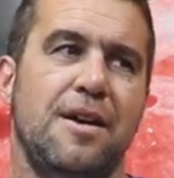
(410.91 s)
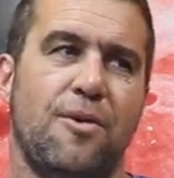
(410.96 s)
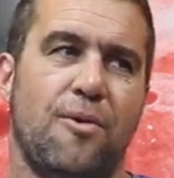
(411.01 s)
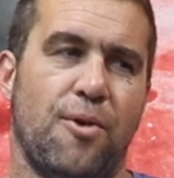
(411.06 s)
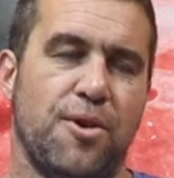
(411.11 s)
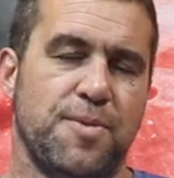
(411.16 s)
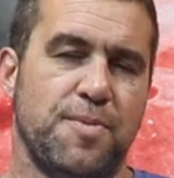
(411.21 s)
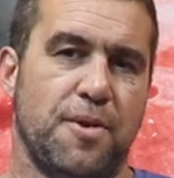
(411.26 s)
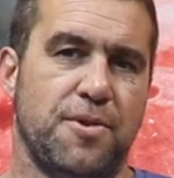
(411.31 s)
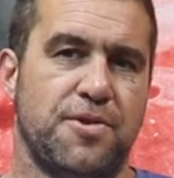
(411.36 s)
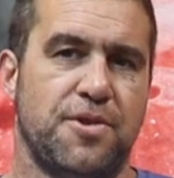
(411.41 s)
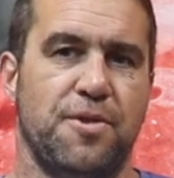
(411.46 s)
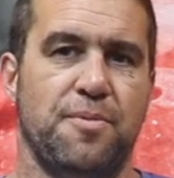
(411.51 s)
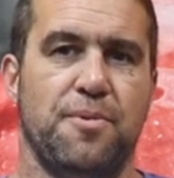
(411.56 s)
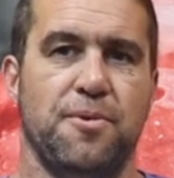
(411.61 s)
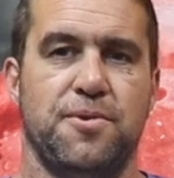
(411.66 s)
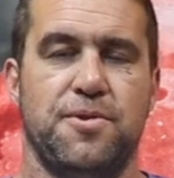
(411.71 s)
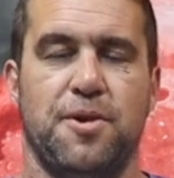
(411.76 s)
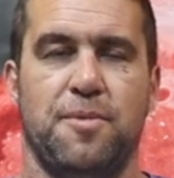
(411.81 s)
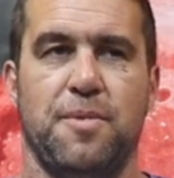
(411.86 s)
whereas most of your
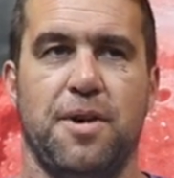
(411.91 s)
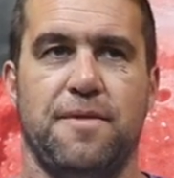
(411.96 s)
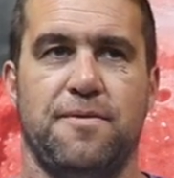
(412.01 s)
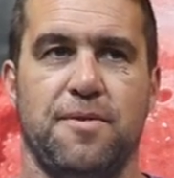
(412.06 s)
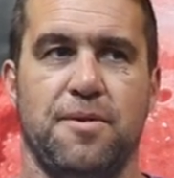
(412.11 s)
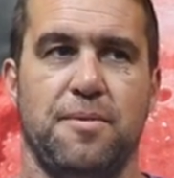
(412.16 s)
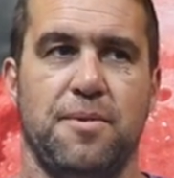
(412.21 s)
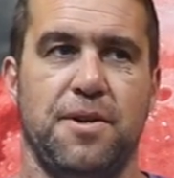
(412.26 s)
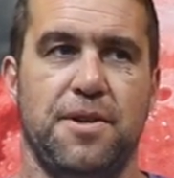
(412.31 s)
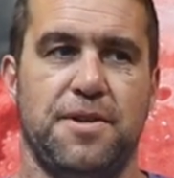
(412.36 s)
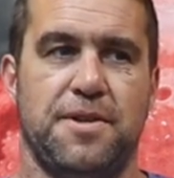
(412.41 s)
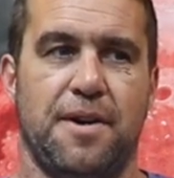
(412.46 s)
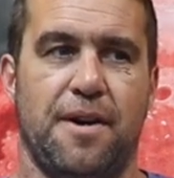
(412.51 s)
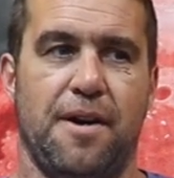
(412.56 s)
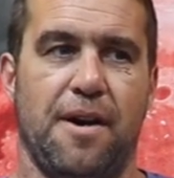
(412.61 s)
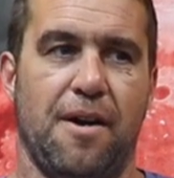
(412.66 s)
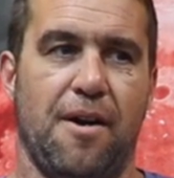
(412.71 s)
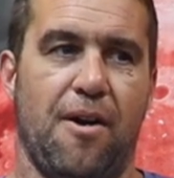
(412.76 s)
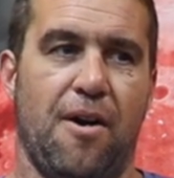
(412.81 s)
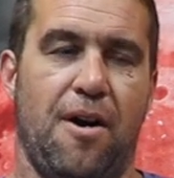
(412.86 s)
boots that are made for the
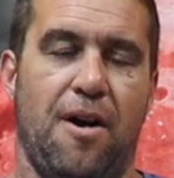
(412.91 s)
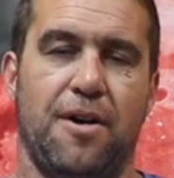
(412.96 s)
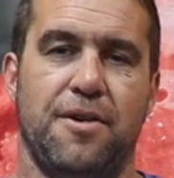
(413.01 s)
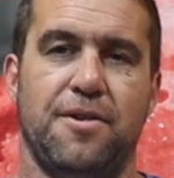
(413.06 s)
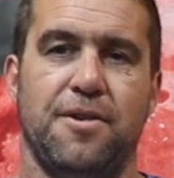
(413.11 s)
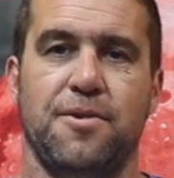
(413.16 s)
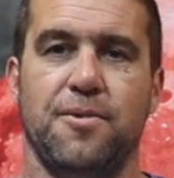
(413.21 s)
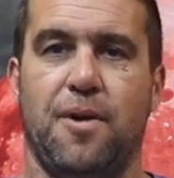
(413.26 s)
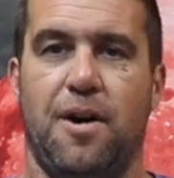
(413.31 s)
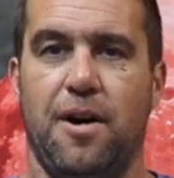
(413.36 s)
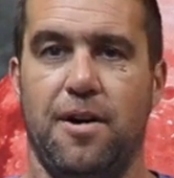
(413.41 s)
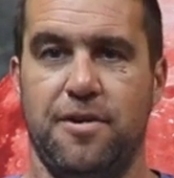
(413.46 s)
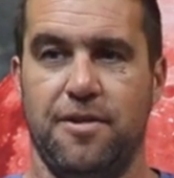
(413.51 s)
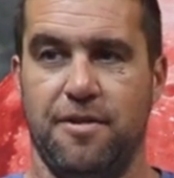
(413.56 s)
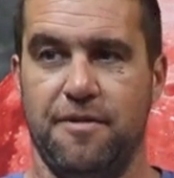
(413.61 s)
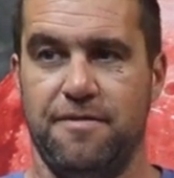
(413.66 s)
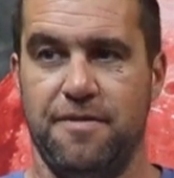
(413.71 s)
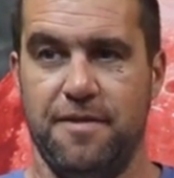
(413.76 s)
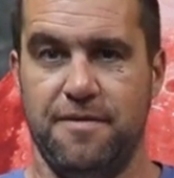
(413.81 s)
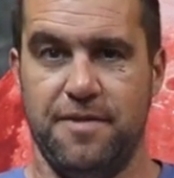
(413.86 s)
military are 100 to
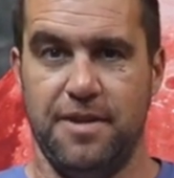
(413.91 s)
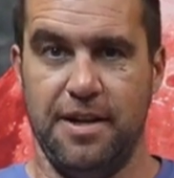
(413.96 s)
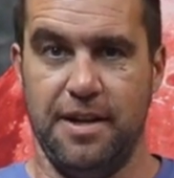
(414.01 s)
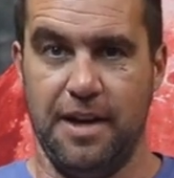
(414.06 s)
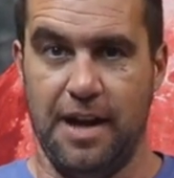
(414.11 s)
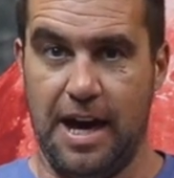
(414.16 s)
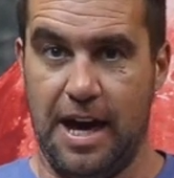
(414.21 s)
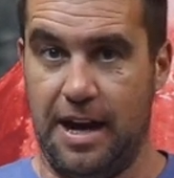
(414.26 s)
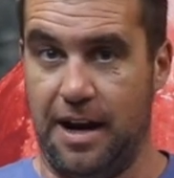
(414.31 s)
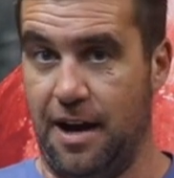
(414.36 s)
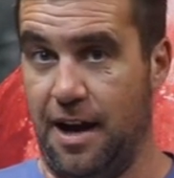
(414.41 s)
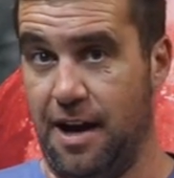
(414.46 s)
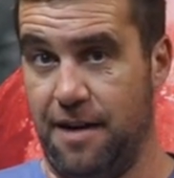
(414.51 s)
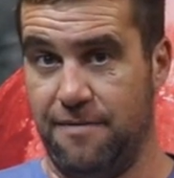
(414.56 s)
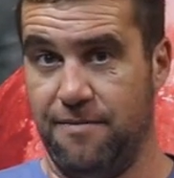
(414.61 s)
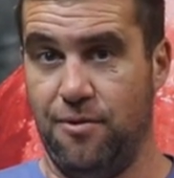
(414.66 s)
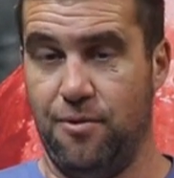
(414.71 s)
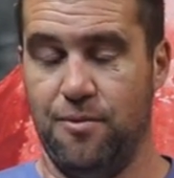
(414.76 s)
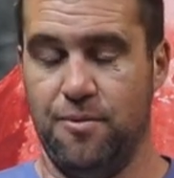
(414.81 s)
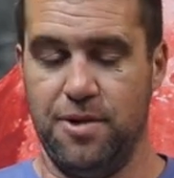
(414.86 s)
150 at, a,
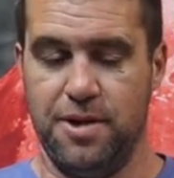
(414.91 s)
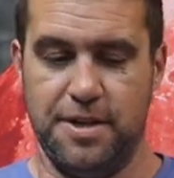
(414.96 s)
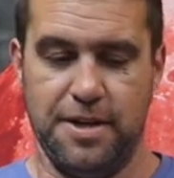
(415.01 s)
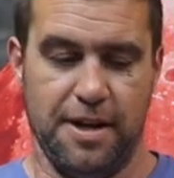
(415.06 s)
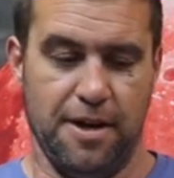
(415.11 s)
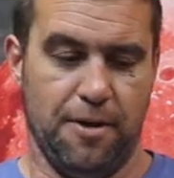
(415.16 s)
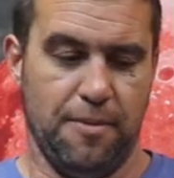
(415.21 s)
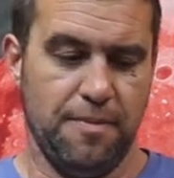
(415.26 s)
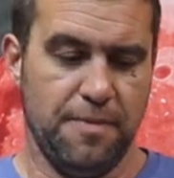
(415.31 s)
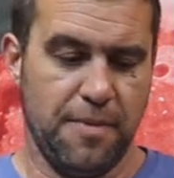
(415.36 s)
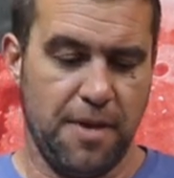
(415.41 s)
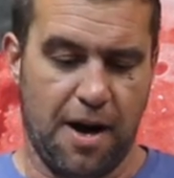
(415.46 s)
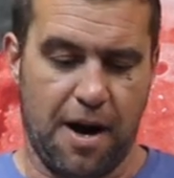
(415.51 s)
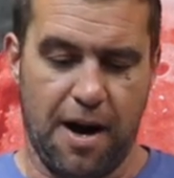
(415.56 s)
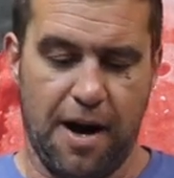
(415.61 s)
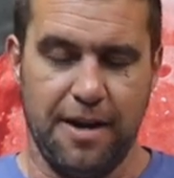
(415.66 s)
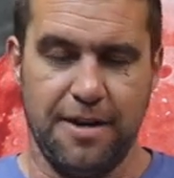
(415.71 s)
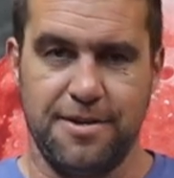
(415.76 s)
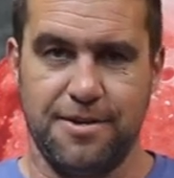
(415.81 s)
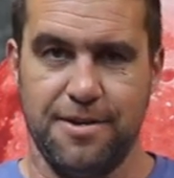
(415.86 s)
at full retail all
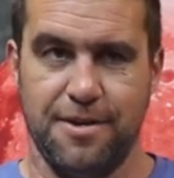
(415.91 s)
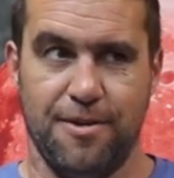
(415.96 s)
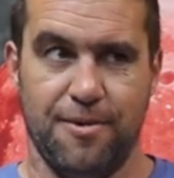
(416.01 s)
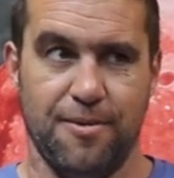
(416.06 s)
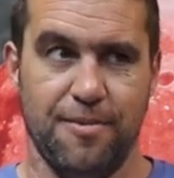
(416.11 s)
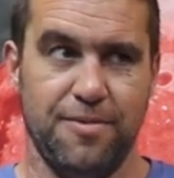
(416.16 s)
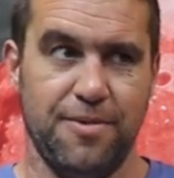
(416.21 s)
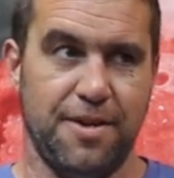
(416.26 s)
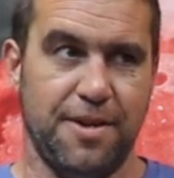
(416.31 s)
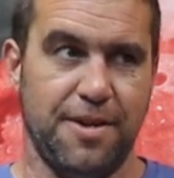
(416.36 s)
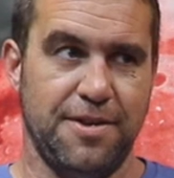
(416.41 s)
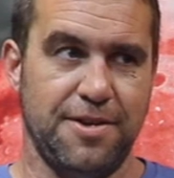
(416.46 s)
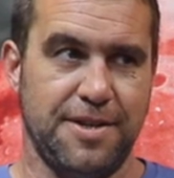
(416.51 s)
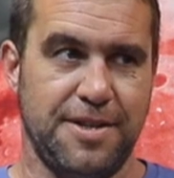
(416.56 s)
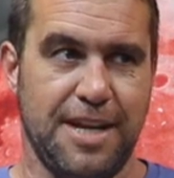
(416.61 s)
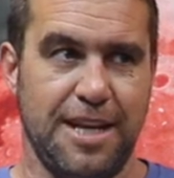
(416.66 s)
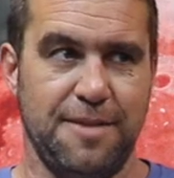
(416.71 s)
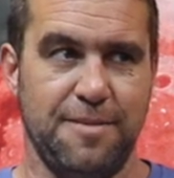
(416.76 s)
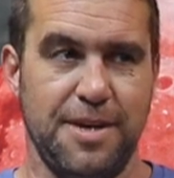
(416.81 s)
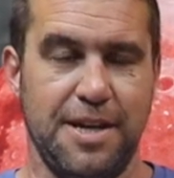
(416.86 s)
right so they
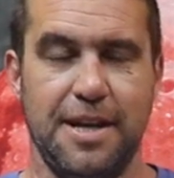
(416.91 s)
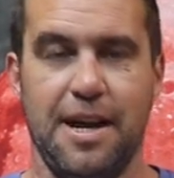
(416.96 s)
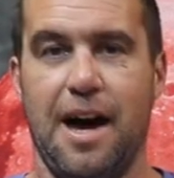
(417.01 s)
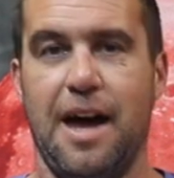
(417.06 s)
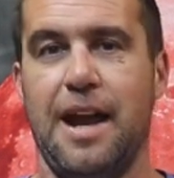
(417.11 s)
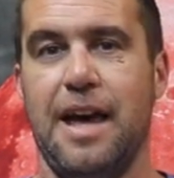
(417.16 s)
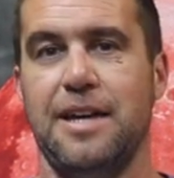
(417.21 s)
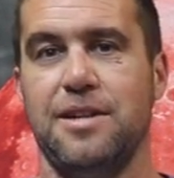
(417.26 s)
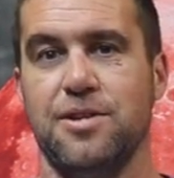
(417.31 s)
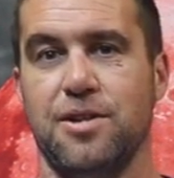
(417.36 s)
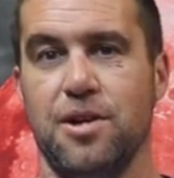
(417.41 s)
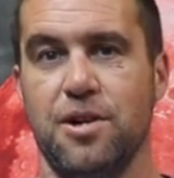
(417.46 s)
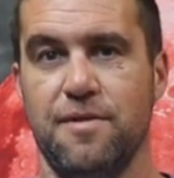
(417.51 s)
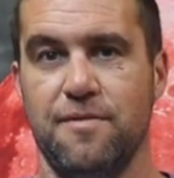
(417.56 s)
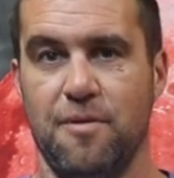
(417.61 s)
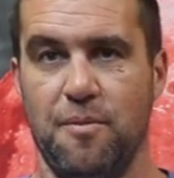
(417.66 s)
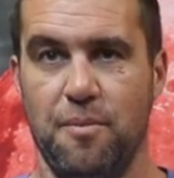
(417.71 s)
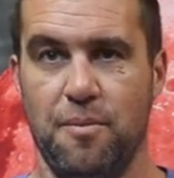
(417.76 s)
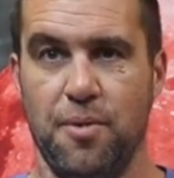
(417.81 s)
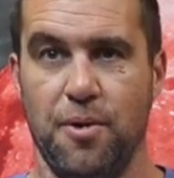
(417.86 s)
just tend to be not as good
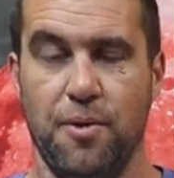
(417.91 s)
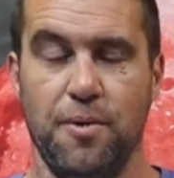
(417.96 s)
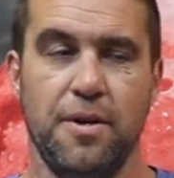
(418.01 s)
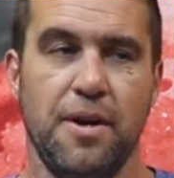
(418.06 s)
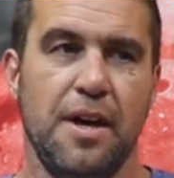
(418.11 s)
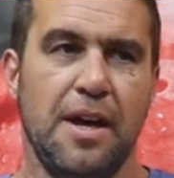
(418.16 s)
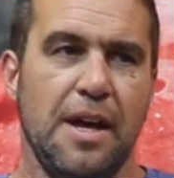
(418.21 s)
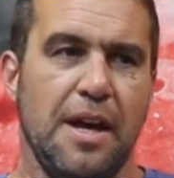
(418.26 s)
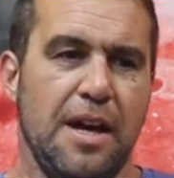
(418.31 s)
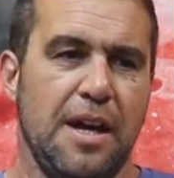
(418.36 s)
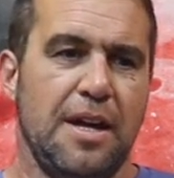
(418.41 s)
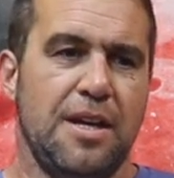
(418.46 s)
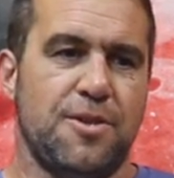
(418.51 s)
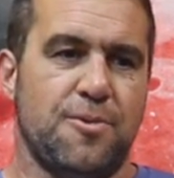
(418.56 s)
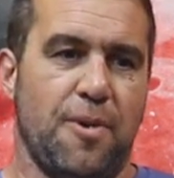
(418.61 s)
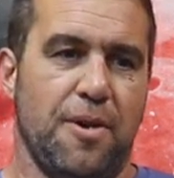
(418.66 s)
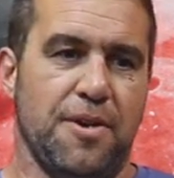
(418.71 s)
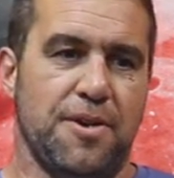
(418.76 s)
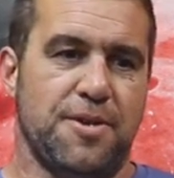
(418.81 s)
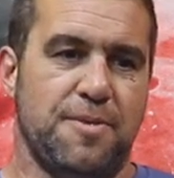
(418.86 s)
of a boot as
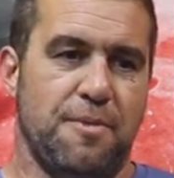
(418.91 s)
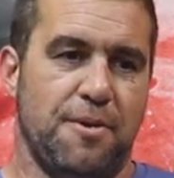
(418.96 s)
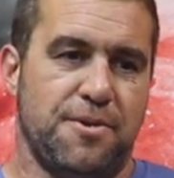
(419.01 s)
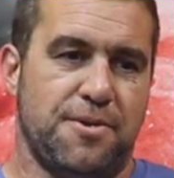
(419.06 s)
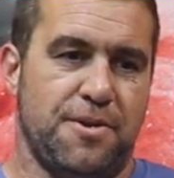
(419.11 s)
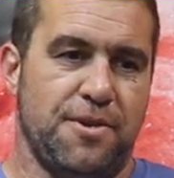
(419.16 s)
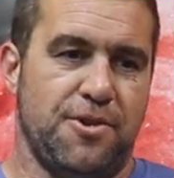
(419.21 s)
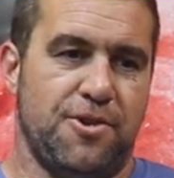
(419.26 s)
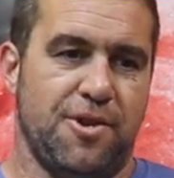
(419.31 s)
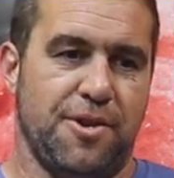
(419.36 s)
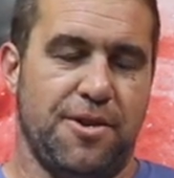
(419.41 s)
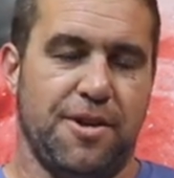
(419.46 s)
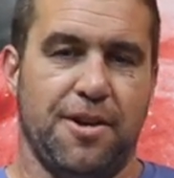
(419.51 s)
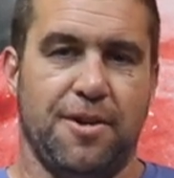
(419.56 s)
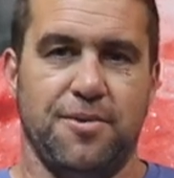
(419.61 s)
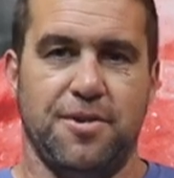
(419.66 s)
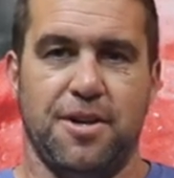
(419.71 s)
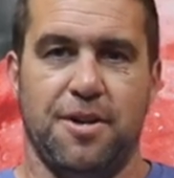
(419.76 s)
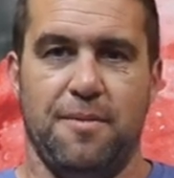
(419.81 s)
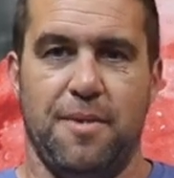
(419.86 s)
well as most of the shit that
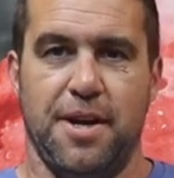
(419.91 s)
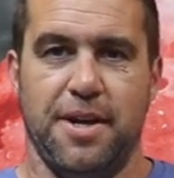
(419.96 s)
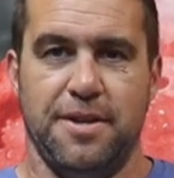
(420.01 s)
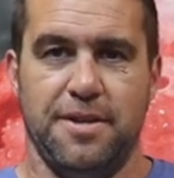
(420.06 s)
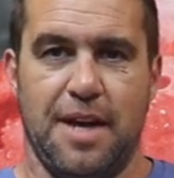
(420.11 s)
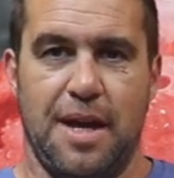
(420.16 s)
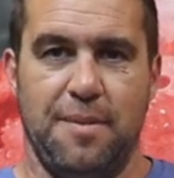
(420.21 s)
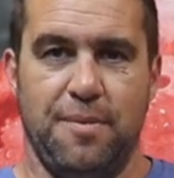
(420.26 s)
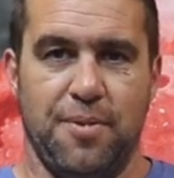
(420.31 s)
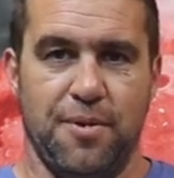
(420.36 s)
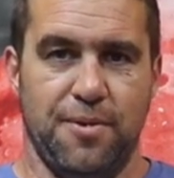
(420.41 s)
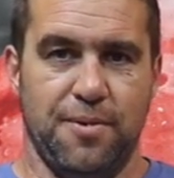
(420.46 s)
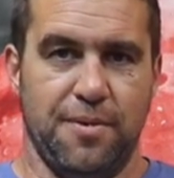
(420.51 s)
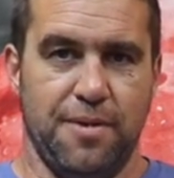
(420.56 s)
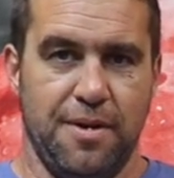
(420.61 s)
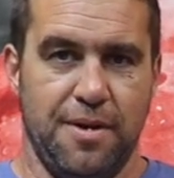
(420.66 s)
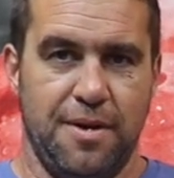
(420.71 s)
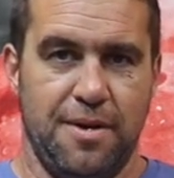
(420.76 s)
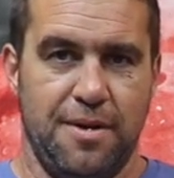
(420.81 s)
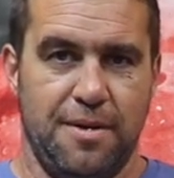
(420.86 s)
goes into making that boot
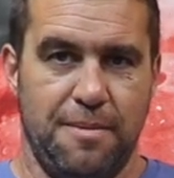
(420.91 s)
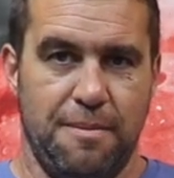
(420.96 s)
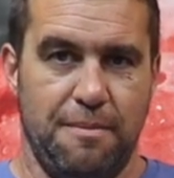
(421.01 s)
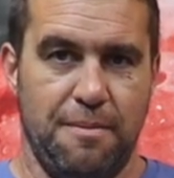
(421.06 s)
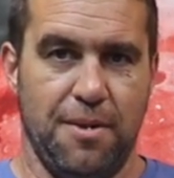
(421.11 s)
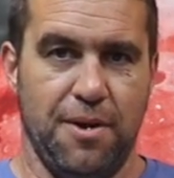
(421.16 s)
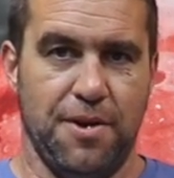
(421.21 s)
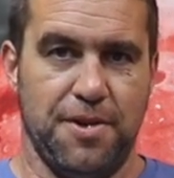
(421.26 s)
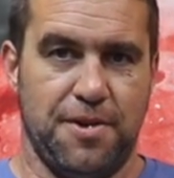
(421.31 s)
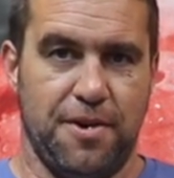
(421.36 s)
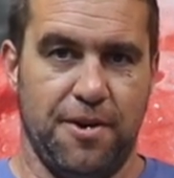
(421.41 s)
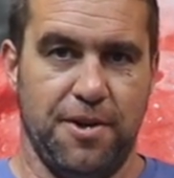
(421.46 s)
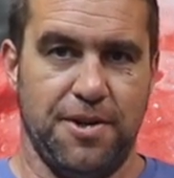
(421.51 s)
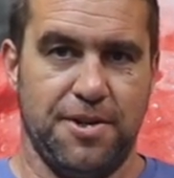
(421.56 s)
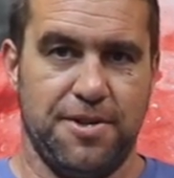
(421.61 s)
military